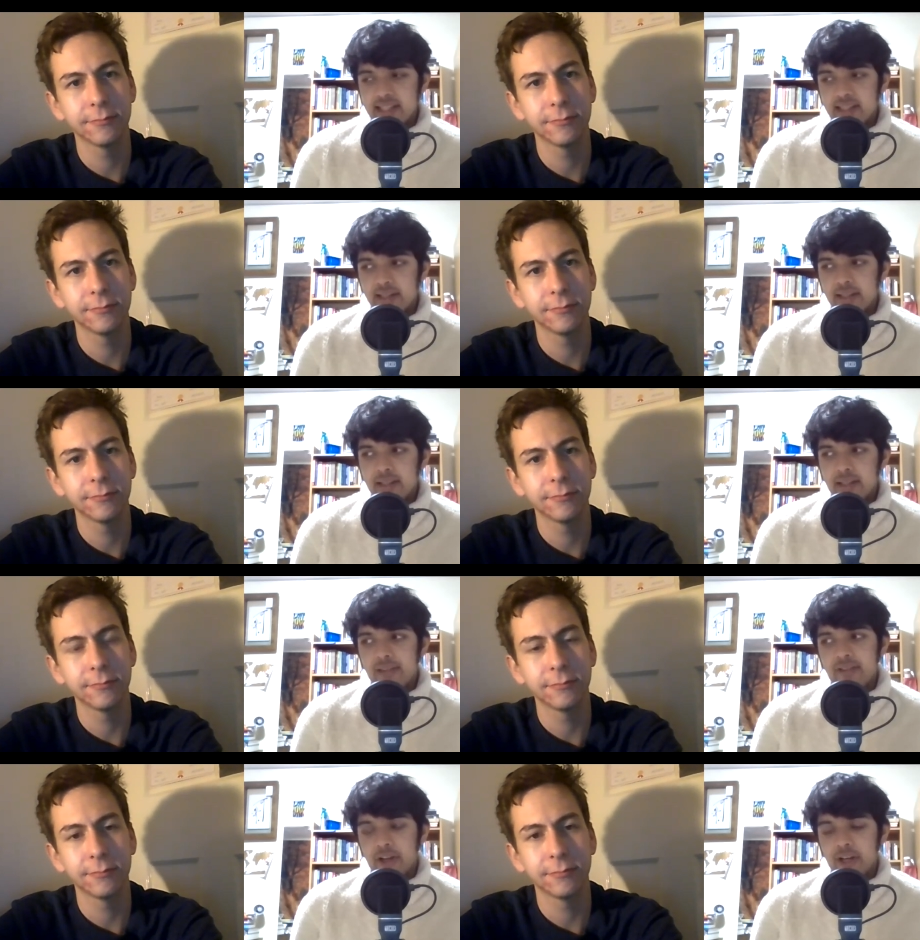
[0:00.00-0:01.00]
Speaker 1: in,
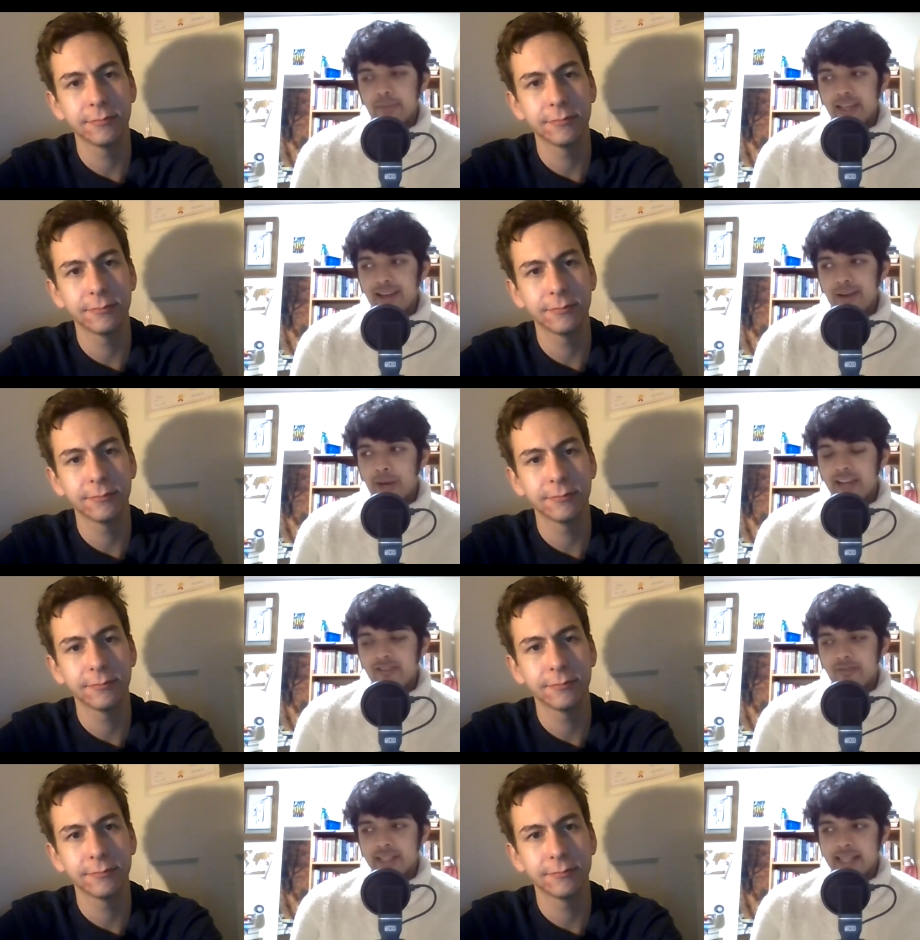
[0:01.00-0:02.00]
if you're going to be away
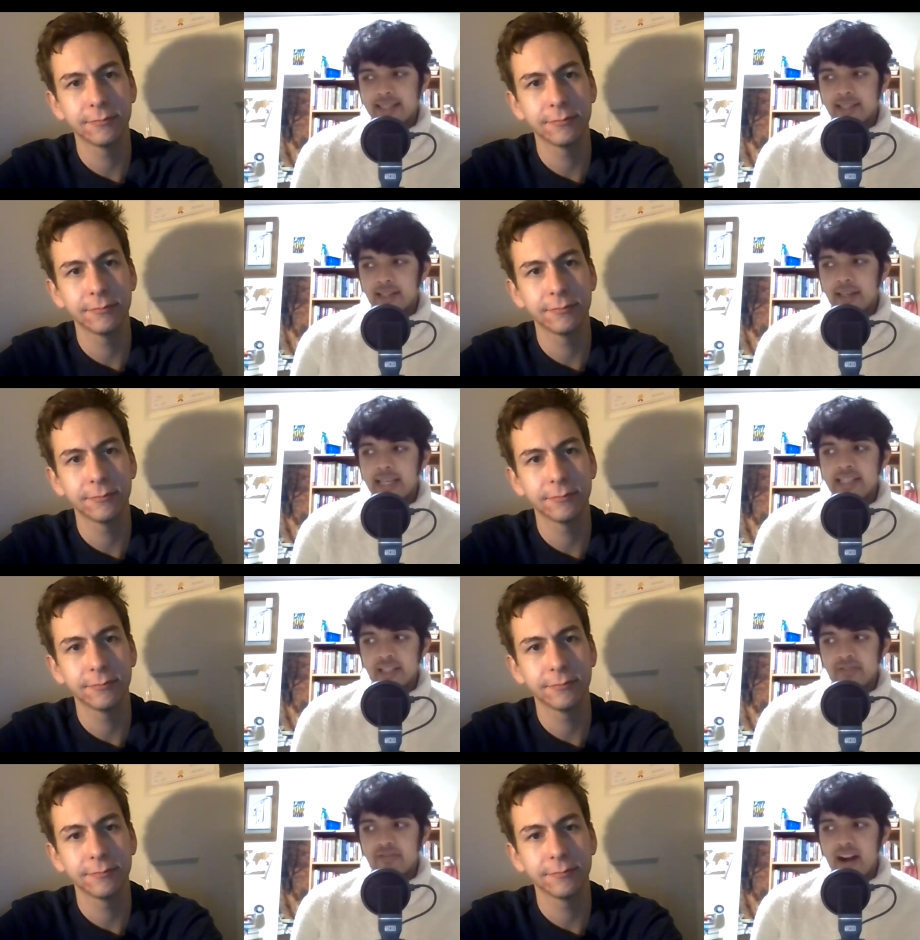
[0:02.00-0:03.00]
from the centre, it's
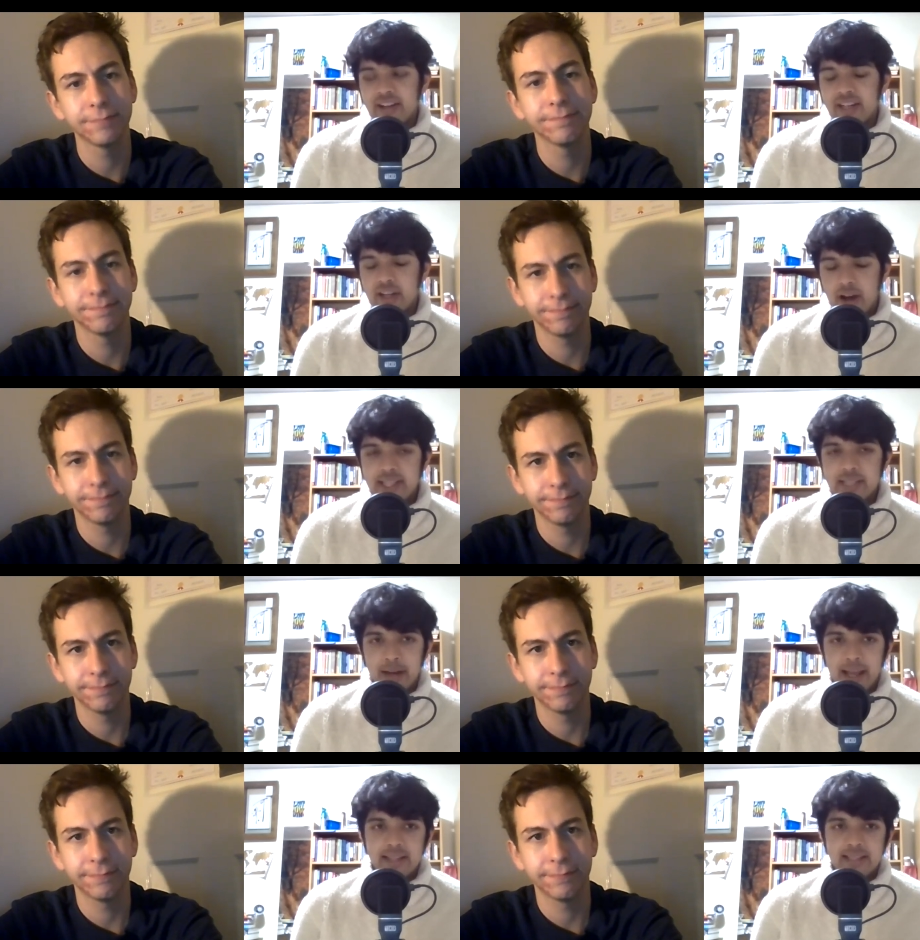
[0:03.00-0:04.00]
in the very nice
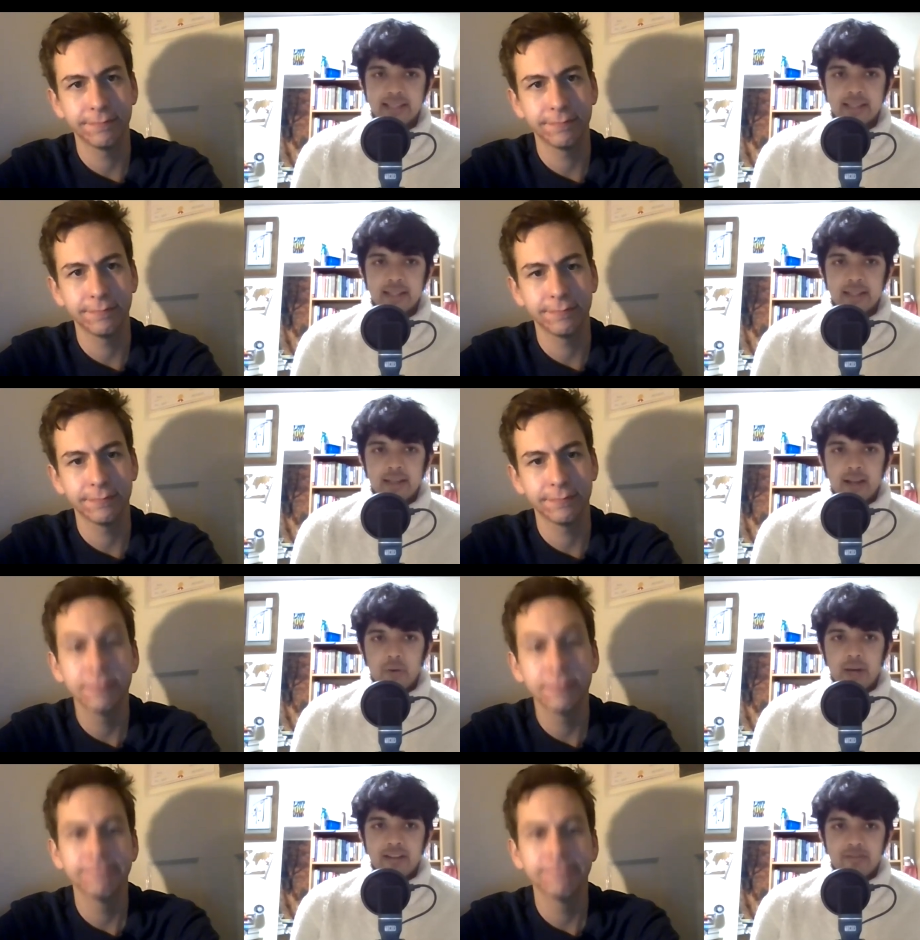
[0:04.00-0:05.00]
place
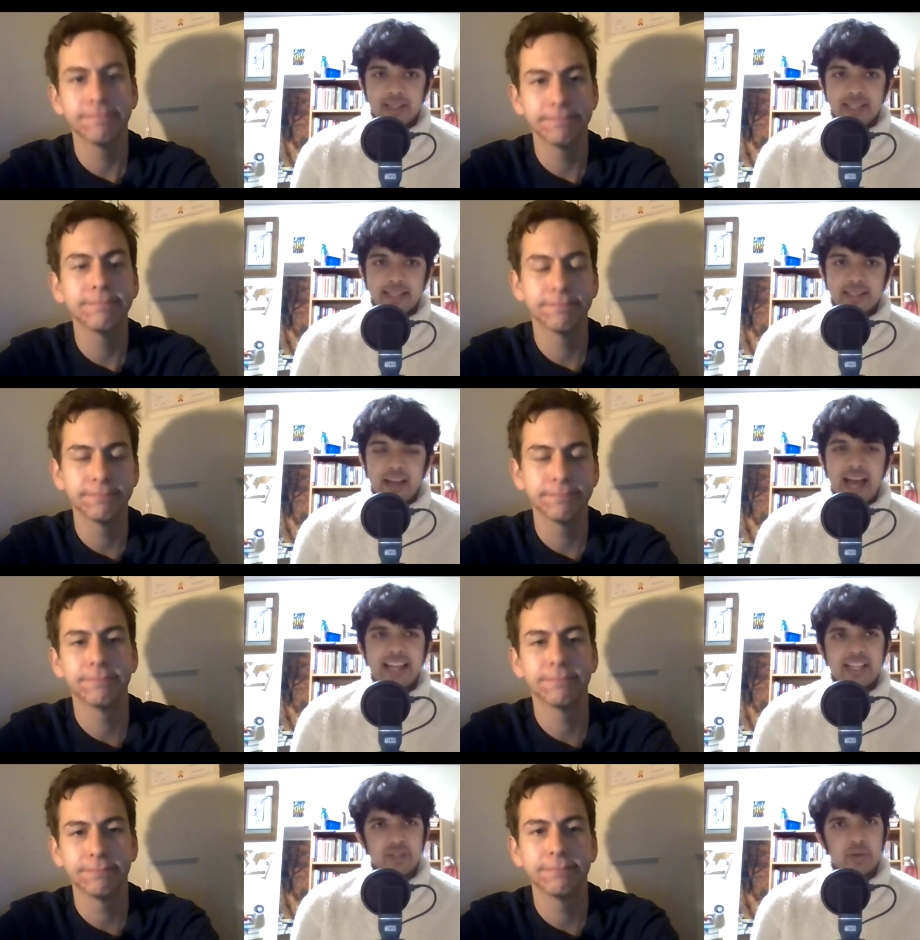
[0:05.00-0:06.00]
away from the centre. And
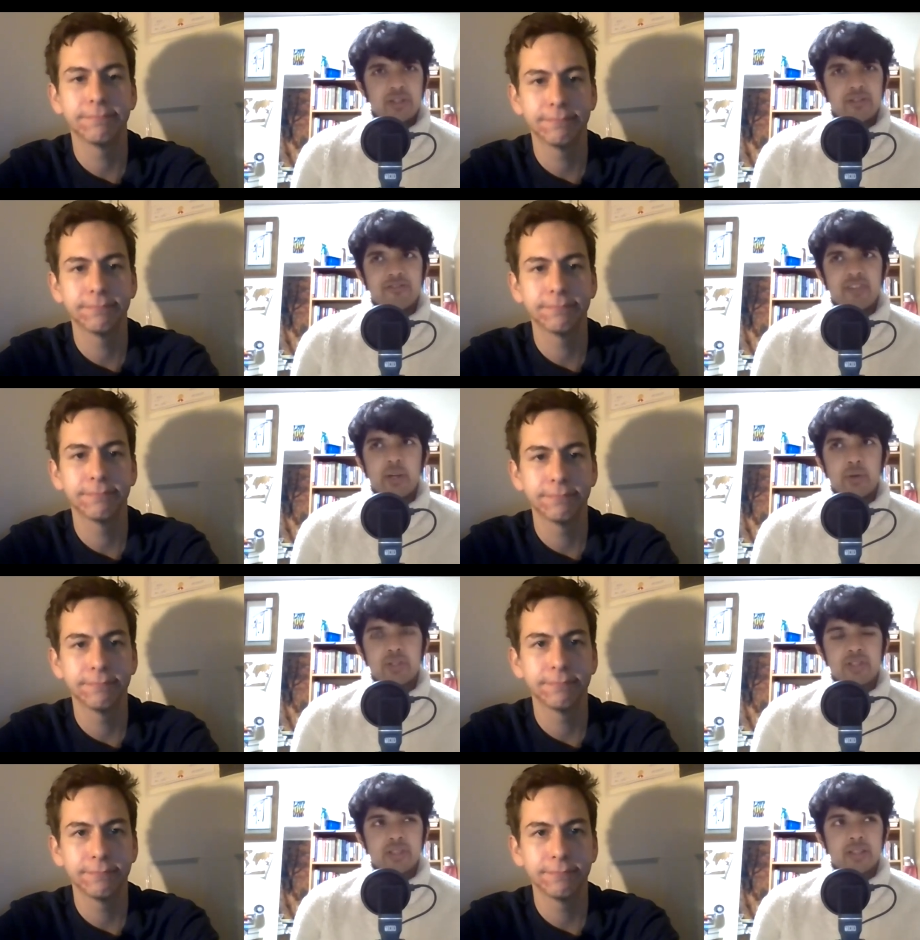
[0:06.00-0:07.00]
it sort of
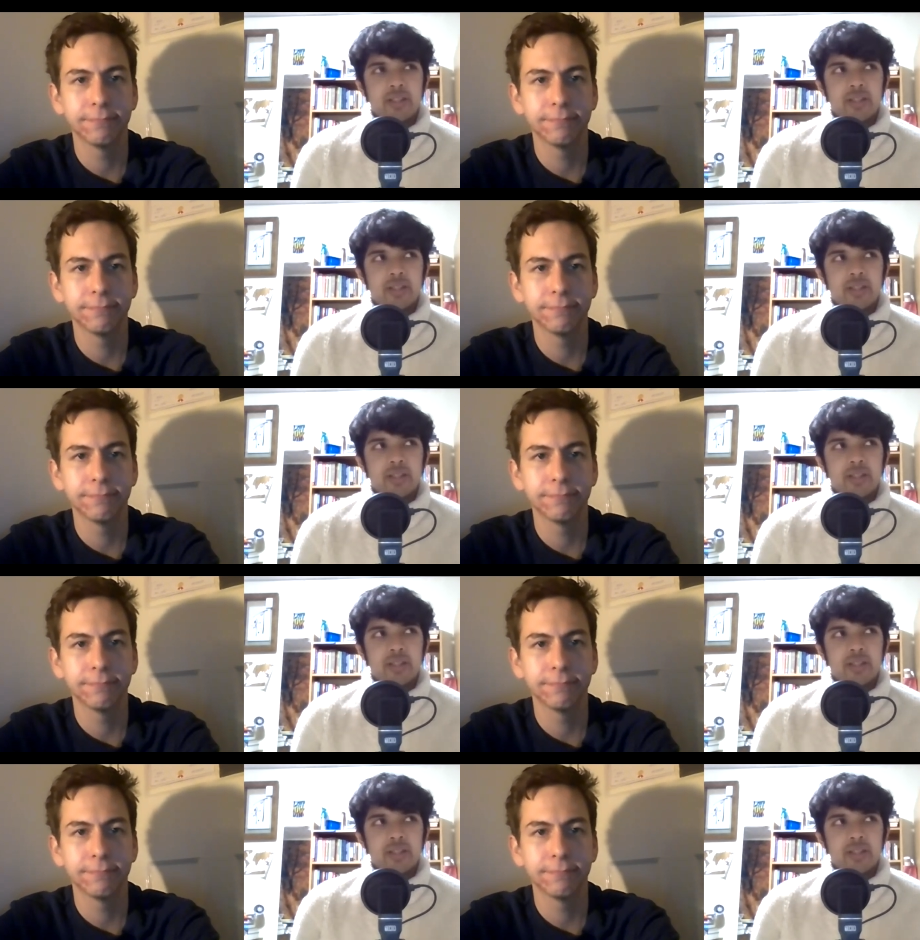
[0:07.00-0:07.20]
feels